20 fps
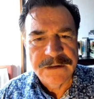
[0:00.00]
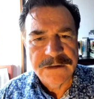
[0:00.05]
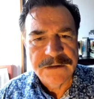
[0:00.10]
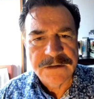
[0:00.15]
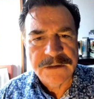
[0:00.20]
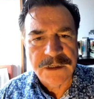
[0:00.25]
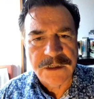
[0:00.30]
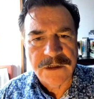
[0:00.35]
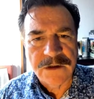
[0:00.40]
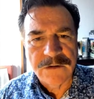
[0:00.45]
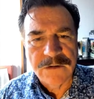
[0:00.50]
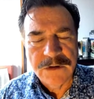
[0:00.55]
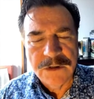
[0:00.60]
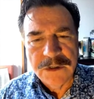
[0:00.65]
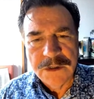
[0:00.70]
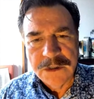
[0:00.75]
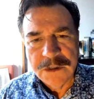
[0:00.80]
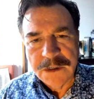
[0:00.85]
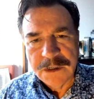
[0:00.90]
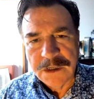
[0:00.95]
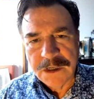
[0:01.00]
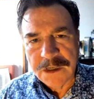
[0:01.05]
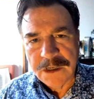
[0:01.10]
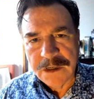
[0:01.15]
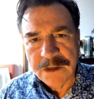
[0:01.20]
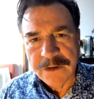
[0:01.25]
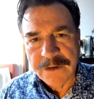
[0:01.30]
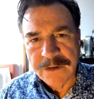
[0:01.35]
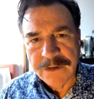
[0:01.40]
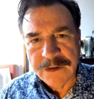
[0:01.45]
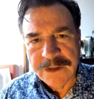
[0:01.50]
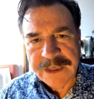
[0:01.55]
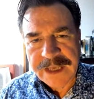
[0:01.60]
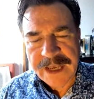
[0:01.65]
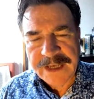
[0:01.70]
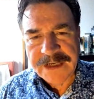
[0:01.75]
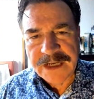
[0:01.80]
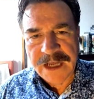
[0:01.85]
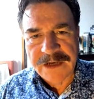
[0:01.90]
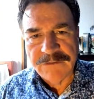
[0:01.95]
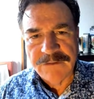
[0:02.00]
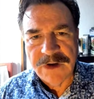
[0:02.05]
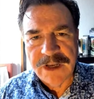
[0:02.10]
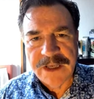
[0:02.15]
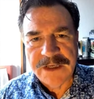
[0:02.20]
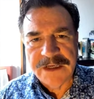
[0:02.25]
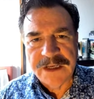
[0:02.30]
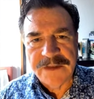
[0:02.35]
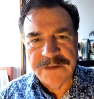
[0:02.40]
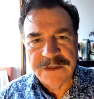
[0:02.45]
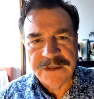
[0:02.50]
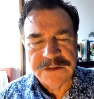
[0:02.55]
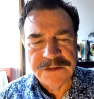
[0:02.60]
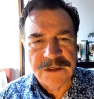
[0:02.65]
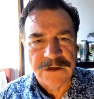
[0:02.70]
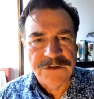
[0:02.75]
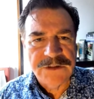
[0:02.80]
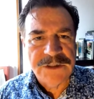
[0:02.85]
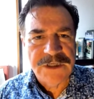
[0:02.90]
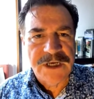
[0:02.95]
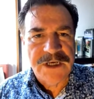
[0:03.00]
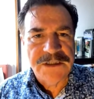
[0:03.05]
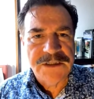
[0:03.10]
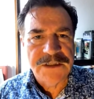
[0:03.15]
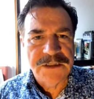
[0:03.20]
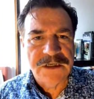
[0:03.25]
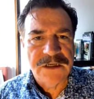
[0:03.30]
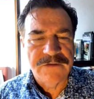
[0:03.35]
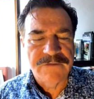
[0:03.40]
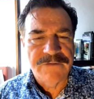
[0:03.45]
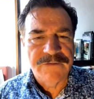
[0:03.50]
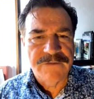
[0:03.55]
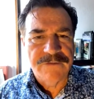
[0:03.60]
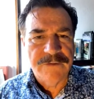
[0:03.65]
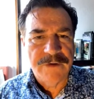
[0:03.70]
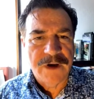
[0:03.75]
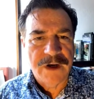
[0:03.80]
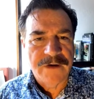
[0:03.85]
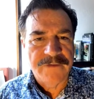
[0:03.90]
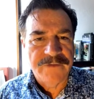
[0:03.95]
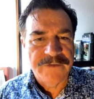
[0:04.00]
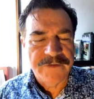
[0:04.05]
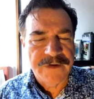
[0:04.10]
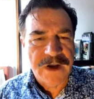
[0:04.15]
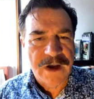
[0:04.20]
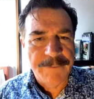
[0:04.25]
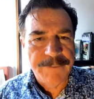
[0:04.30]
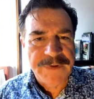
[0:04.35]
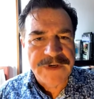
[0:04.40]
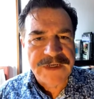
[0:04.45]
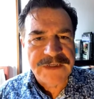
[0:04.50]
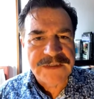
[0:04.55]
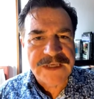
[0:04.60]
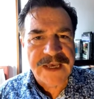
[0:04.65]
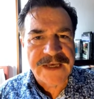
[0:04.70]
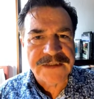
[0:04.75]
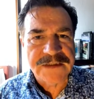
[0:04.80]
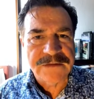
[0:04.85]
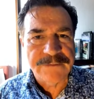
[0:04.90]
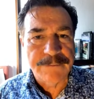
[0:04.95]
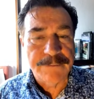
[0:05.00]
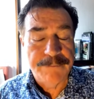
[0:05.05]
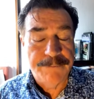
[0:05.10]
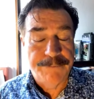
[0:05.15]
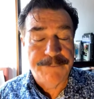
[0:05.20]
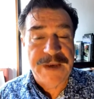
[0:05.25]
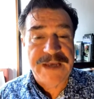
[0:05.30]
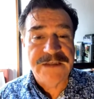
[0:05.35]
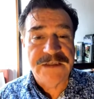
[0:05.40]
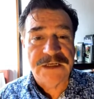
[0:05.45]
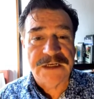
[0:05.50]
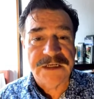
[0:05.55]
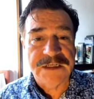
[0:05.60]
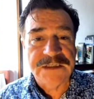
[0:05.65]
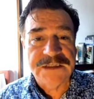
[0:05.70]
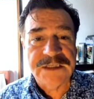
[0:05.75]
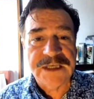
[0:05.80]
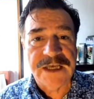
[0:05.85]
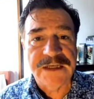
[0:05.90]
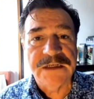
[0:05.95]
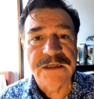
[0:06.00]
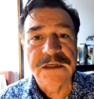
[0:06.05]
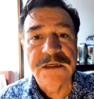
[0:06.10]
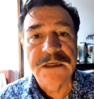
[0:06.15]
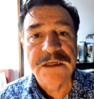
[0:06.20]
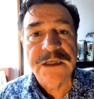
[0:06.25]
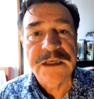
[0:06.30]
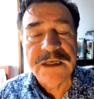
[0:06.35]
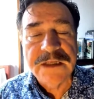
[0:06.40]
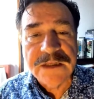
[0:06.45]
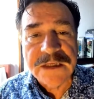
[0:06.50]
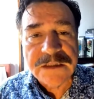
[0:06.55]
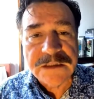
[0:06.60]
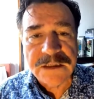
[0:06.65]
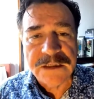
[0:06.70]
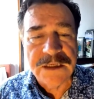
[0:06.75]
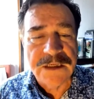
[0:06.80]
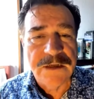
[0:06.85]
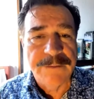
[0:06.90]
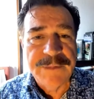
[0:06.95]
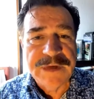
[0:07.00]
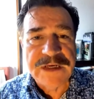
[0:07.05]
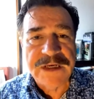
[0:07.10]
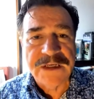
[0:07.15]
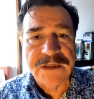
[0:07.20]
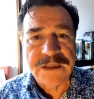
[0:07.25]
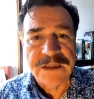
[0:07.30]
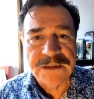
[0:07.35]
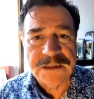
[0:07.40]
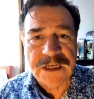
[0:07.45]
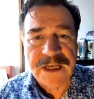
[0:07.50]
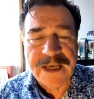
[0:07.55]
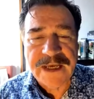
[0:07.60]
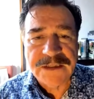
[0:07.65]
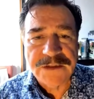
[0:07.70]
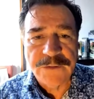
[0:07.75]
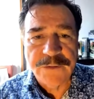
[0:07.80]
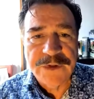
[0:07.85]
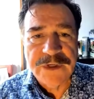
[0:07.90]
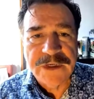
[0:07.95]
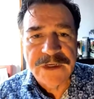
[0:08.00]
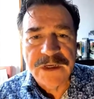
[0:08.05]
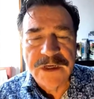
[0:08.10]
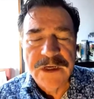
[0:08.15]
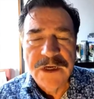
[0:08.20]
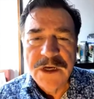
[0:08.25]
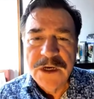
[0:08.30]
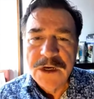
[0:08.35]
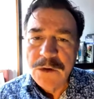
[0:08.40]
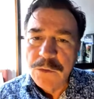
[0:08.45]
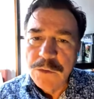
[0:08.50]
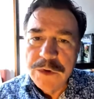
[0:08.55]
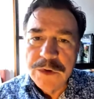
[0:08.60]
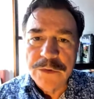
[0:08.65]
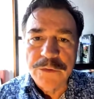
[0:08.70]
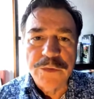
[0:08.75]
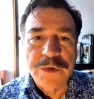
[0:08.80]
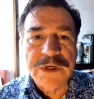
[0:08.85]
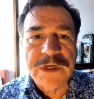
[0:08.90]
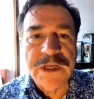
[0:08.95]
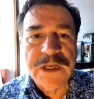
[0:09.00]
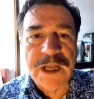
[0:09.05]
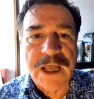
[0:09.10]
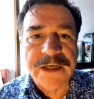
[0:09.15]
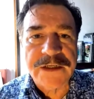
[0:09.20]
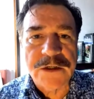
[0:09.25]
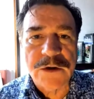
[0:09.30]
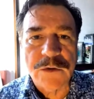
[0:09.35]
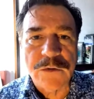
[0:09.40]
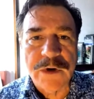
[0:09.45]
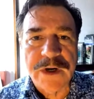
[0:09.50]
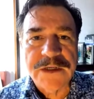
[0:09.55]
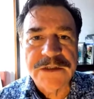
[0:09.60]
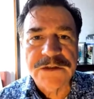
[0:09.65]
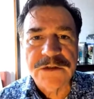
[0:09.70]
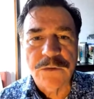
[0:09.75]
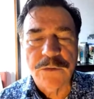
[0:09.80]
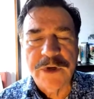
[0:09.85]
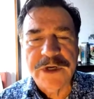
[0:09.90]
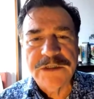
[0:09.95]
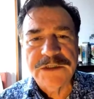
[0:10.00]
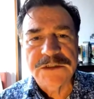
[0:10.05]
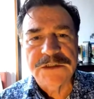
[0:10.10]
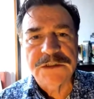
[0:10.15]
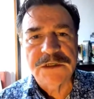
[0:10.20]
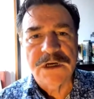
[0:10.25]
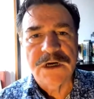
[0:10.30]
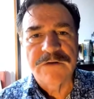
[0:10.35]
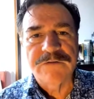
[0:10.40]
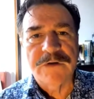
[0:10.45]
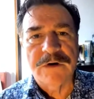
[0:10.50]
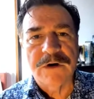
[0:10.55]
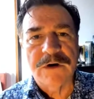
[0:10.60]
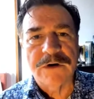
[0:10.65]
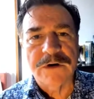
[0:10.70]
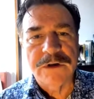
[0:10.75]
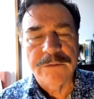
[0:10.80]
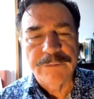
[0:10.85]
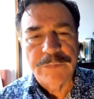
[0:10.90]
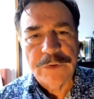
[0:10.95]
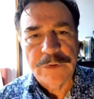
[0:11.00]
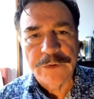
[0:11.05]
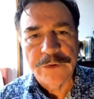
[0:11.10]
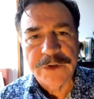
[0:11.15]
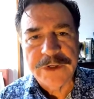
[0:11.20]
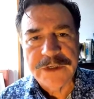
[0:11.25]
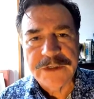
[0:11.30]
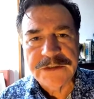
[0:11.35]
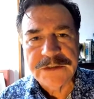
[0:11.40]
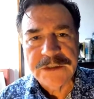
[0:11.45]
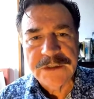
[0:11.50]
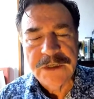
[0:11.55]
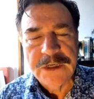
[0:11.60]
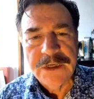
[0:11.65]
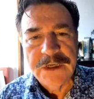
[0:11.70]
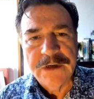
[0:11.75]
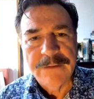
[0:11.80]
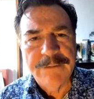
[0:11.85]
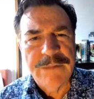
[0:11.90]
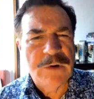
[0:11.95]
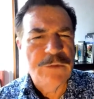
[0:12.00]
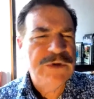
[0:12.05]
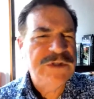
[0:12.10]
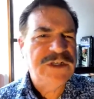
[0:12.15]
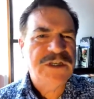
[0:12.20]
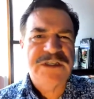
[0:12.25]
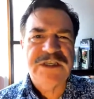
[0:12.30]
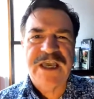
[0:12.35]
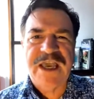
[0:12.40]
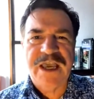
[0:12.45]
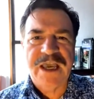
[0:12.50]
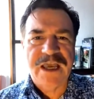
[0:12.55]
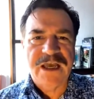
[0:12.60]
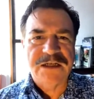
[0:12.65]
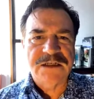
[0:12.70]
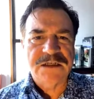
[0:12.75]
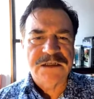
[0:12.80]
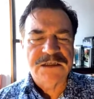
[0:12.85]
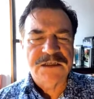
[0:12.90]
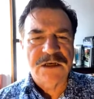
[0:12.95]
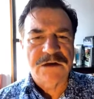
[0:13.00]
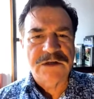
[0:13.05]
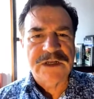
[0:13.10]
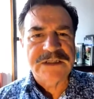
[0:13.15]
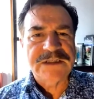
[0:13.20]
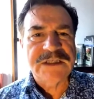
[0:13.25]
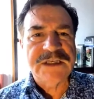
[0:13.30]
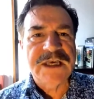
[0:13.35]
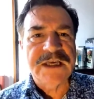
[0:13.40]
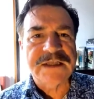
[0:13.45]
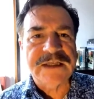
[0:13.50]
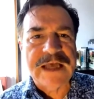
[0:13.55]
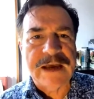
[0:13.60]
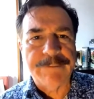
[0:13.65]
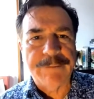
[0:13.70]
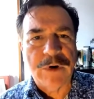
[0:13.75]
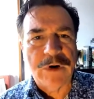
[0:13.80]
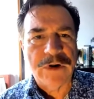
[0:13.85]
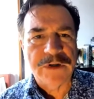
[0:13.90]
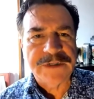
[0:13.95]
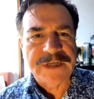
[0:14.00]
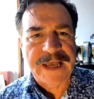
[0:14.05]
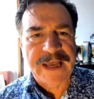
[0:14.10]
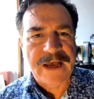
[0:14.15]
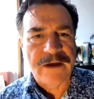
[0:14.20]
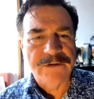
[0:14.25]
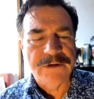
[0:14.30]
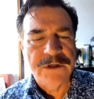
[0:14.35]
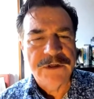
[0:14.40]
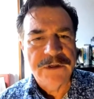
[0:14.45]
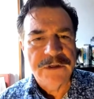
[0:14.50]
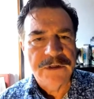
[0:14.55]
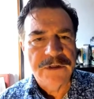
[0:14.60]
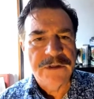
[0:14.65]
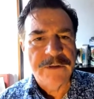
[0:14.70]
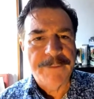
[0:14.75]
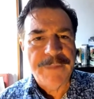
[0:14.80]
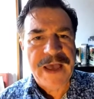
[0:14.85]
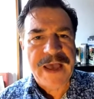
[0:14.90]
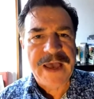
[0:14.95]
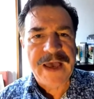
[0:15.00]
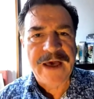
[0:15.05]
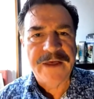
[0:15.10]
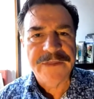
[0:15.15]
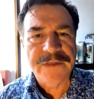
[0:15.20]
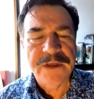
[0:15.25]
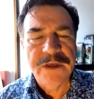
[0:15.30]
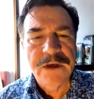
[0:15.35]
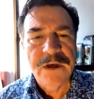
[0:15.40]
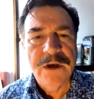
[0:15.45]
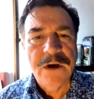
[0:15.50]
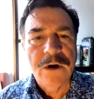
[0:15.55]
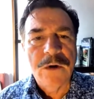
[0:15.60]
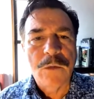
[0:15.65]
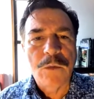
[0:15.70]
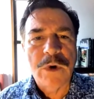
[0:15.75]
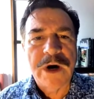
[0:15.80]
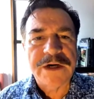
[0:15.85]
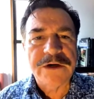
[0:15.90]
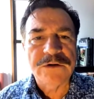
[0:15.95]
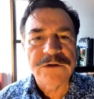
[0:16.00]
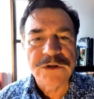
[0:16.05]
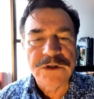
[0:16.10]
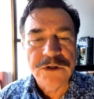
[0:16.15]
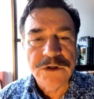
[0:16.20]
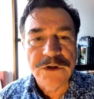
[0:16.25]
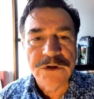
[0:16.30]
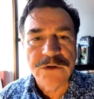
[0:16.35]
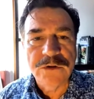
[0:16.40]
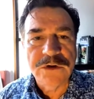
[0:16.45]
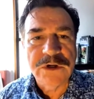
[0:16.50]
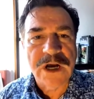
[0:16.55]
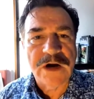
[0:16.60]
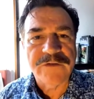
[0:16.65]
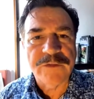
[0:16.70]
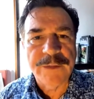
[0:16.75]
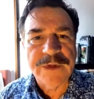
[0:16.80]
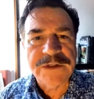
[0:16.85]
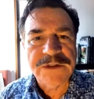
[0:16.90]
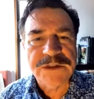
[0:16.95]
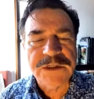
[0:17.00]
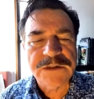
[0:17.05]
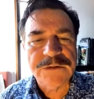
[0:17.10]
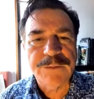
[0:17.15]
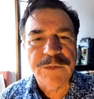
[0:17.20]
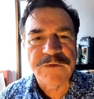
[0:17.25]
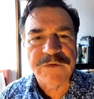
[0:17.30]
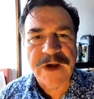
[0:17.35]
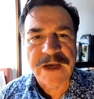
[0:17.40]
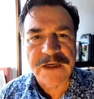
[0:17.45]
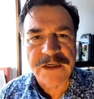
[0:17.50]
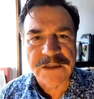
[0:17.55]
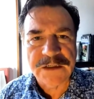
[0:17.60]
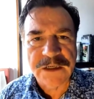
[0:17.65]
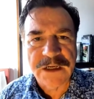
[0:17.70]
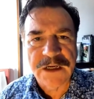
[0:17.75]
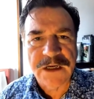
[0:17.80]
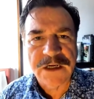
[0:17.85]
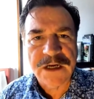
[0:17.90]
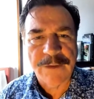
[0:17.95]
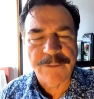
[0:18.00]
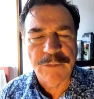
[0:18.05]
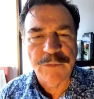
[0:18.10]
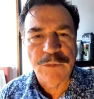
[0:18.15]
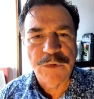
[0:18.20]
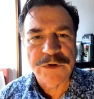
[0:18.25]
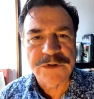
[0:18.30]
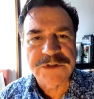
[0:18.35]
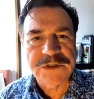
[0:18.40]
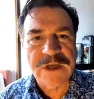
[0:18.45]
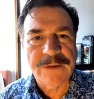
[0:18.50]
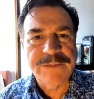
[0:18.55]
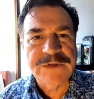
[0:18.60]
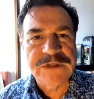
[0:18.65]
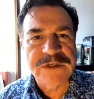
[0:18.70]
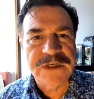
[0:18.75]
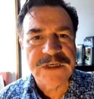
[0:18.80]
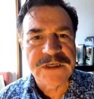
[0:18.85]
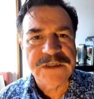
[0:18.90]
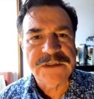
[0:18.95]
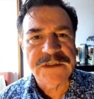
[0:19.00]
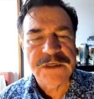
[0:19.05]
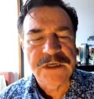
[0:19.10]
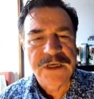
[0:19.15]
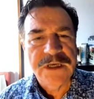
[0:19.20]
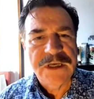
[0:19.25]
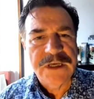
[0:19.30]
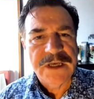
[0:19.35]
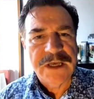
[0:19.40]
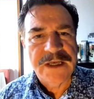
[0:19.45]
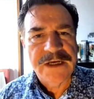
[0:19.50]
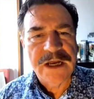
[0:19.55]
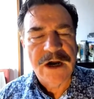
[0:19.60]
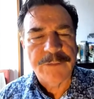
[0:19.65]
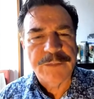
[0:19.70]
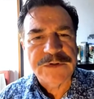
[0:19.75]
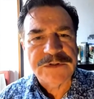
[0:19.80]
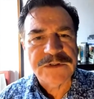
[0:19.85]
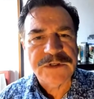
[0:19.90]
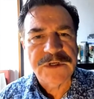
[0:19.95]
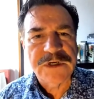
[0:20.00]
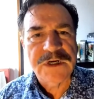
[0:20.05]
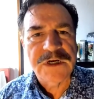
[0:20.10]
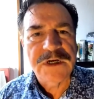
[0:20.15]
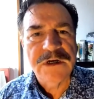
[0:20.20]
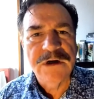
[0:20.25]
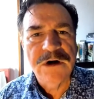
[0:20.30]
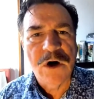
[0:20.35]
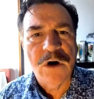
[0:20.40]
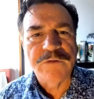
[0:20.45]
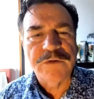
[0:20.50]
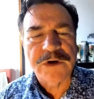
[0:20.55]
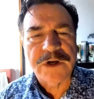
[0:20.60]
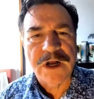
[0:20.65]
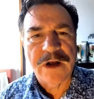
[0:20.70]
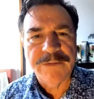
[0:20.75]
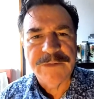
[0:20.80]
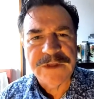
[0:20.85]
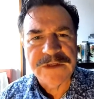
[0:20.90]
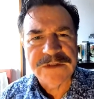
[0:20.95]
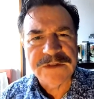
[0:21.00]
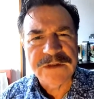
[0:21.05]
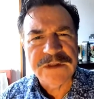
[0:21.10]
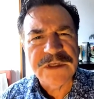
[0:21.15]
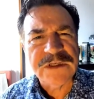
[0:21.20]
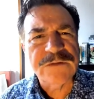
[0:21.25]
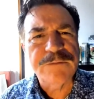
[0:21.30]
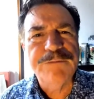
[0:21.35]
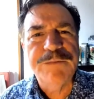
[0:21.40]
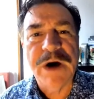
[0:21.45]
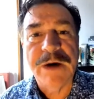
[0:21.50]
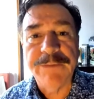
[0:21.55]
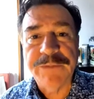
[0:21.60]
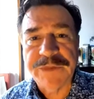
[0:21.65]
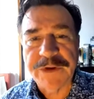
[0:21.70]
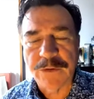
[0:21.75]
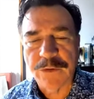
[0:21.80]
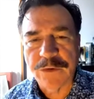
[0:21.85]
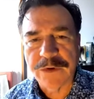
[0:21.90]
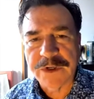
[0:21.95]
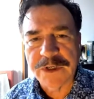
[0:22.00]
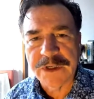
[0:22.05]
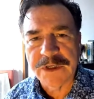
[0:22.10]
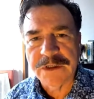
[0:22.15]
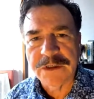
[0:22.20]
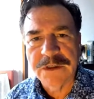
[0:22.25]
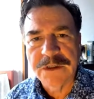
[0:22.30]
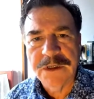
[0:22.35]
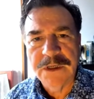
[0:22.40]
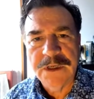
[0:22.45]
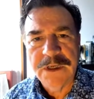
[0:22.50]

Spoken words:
So Keidanren and the Association of Companies has basically said in a meeting this last week, we would really like to raise the wages of our employees, but we just can't. So let's kick that ball down the path. Why don't you, government, just provide a couple more subsidies and help us overcome this bump that we're in?